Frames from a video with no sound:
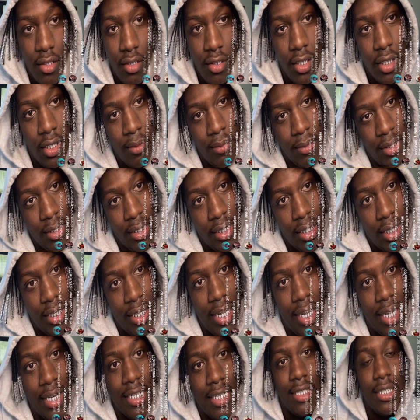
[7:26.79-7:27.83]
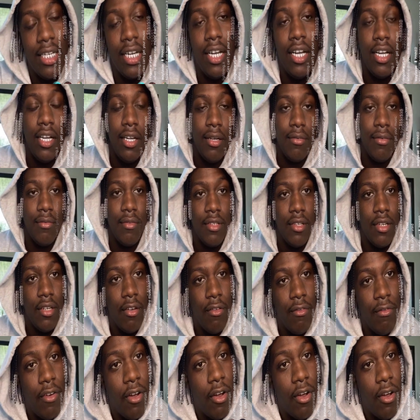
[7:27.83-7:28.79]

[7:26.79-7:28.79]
You know what I'm saying? Like it's up.